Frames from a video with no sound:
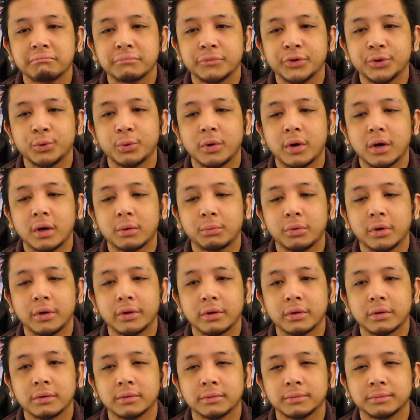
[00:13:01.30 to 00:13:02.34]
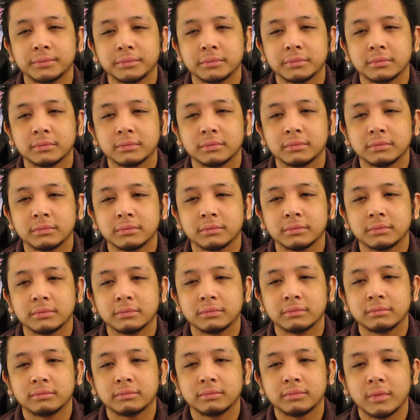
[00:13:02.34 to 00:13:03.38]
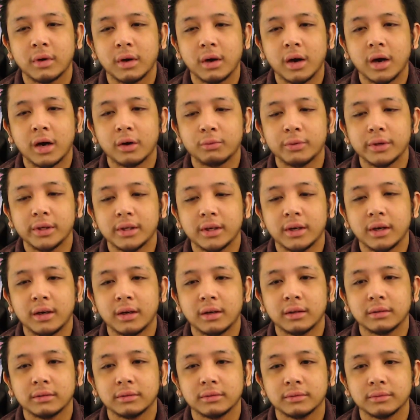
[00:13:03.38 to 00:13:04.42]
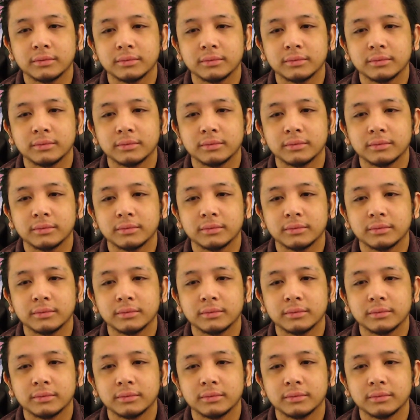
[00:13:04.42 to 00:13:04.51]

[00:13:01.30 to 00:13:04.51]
You are, brother. Alright, Recon.